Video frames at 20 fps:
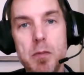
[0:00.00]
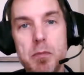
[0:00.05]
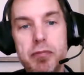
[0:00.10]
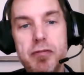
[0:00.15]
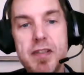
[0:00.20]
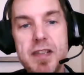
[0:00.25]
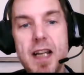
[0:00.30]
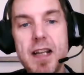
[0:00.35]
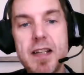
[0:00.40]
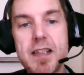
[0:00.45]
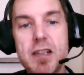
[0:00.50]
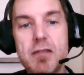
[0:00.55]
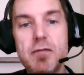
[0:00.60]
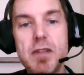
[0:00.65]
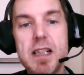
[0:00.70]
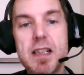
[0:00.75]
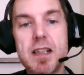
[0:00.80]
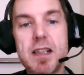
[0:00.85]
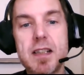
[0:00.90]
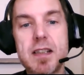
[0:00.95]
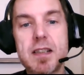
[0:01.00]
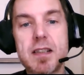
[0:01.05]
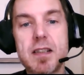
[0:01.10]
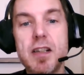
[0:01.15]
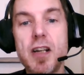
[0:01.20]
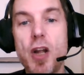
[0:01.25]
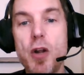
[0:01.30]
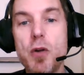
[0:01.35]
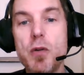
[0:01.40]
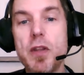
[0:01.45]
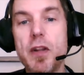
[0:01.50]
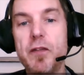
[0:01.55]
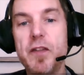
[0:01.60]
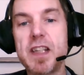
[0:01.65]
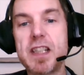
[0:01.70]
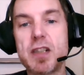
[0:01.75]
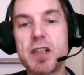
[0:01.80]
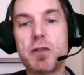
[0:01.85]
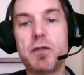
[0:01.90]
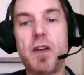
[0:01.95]
Prosensor readers know that
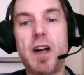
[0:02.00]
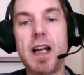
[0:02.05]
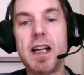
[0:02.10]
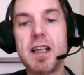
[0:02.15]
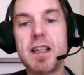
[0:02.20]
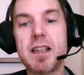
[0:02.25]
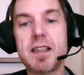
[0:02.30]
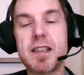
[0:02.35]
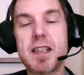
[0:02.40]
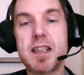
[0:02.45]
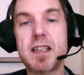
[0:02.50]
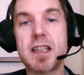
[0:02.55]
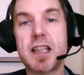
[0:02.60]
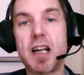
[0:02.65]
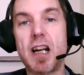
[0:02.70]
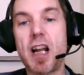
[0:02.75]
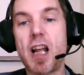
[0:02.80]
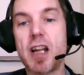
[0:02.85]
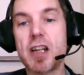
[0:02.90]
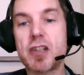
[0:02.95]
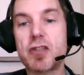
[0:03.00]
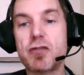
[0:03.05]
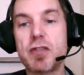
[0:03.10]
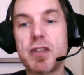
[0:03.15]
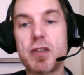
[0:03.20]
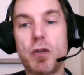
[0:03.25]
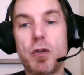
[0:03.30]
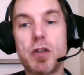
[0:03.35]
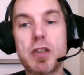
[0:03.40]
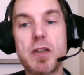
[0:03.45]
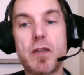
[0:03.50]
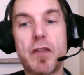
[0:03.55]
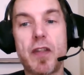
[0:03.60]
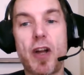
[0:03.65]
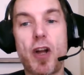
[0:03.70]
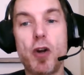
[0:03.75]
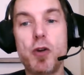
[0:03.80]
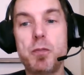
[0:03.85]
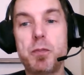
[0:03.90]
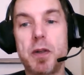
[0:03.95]
physical violence is the last resort of the
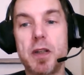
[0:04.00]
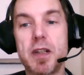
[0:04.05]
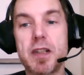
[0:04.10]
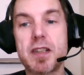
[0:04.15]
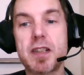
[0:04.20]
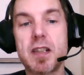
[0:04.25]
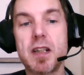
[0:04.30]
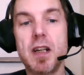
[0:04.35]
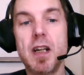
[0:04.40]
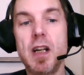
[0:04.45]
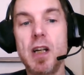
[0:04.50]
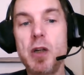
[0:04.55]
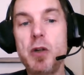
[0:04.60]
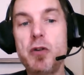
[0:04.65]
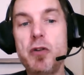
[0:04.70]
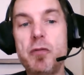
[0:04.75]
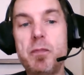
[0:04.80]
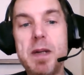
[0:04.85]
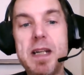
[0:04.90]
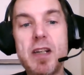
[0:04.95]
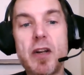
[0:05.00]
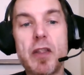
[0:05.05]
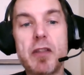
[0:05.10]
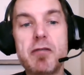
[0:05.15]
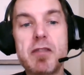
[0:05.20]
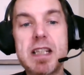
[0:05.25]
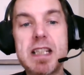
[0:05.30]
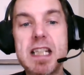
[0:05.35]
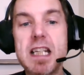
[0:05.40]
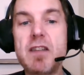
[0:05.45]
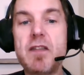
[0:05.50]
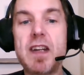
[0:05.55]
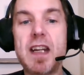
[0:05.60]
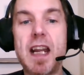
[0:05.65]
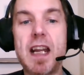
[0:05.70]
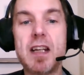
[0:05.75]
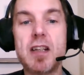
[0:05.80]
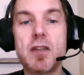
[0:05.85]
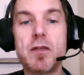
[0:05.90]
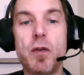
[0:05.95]
hopeless who have been on the receiving
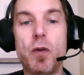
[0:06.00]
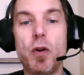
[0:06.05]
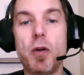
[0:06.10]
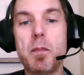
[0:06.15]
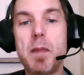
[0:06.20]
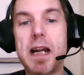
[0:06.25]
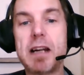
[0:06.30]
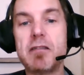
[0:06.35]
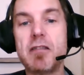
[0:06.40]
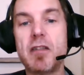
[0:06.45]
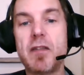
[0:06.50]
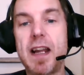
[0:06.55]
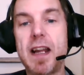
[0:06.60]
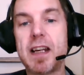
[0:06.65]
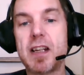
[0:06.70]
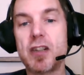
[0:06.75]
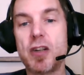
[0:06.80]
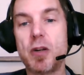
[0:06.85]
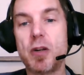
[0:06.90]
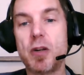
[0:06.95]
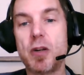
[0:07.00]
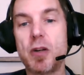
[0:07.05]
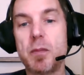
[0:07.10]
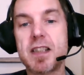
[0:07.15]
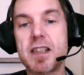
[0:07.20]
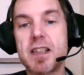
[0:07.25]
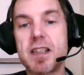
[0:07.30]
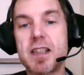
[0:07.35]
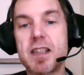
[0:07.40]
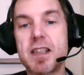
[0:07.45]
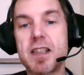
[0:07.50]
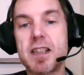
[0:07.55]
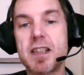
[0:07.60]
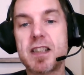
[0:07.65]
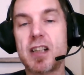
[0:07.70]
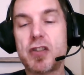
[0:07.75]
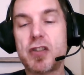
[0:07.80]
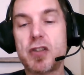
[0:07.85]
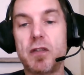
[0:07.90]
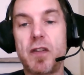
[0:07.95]
end of all manner of economic and
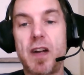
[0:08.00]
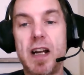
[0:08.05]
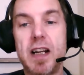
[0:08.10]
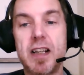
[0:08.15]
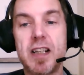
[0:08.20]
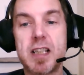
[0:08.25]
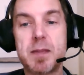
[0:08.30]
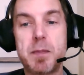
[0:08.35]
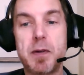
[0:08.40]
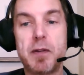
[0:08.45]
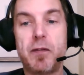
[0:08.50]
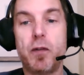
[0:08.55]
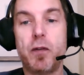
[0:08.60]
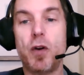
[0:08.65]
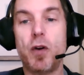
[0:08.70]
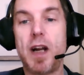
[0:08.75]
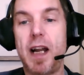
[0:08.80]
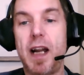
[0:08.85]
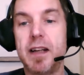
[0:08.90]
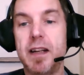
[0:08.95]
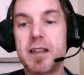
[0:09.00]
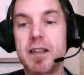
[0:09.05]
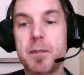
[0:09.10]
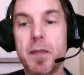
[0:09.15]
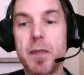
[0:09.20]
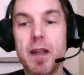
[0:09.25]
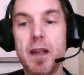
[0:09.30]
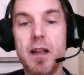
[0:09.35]
psychological violence beforehand.